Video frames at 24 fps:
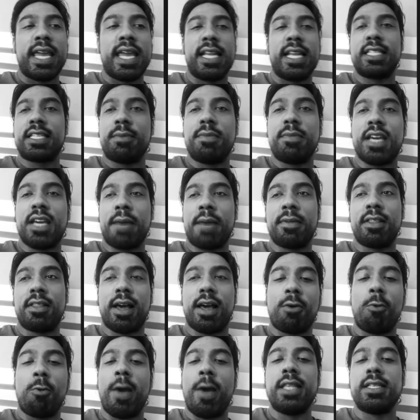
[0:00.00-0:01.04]
ends up becoming like
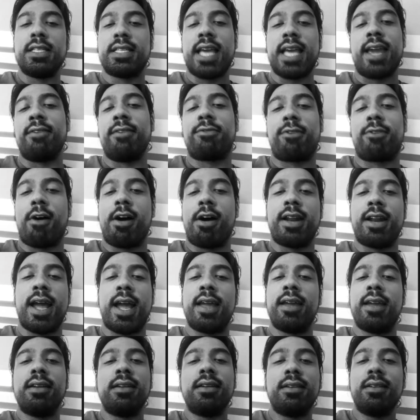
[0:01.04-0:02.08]
Wednesday and
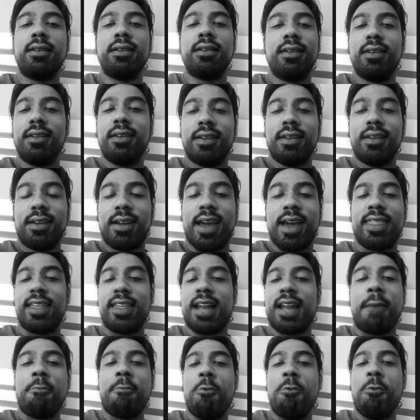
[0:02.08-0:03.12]
Friday. And then
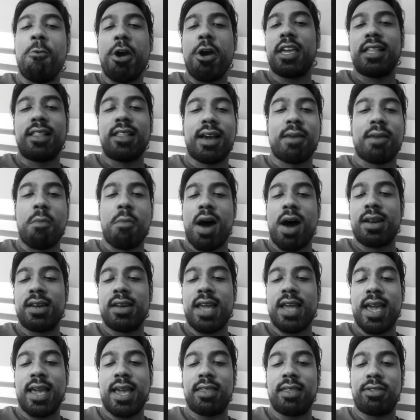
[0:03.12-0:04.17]
I'm working like
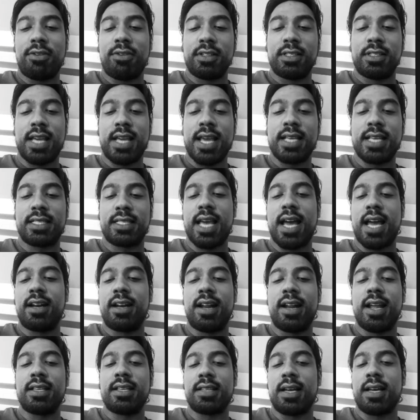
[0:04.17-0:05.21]
Monday, Thursday,
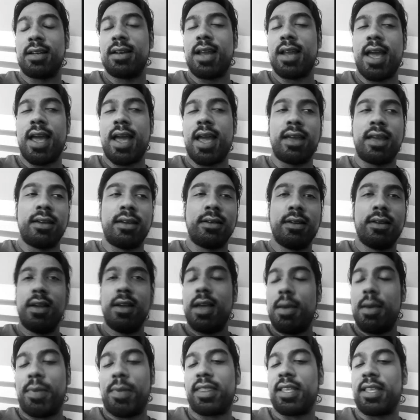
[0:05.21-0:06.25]
Saturday, Sunday.
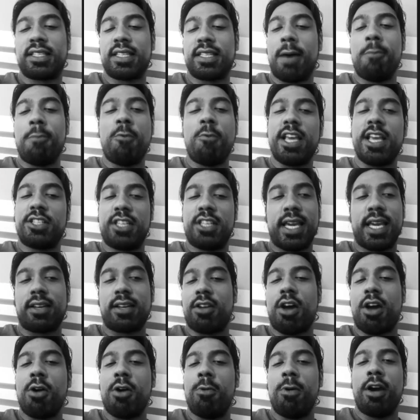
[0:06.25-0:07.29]
But then some weeks you get
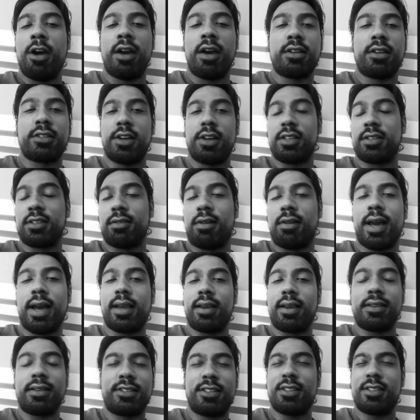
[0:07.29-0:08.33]
no work. So it's like,
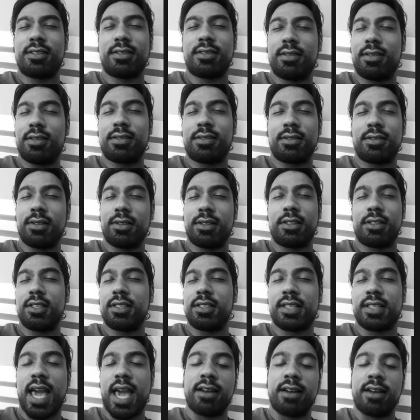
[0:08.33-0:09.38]
it's just
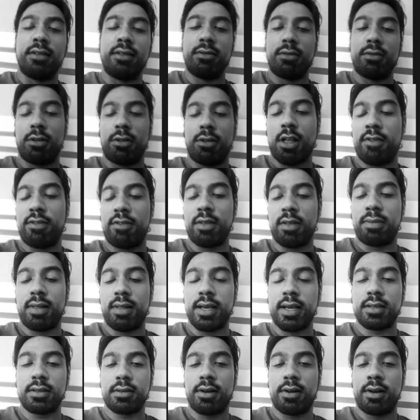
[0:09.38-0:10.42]
scattered all over the
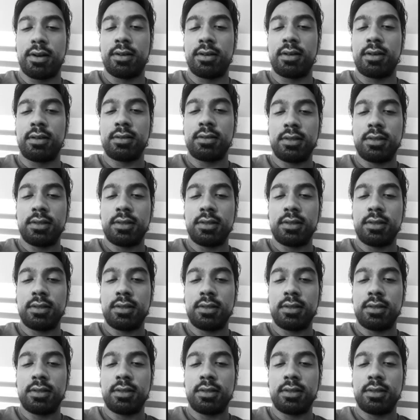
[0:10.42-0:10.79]
place, kind of.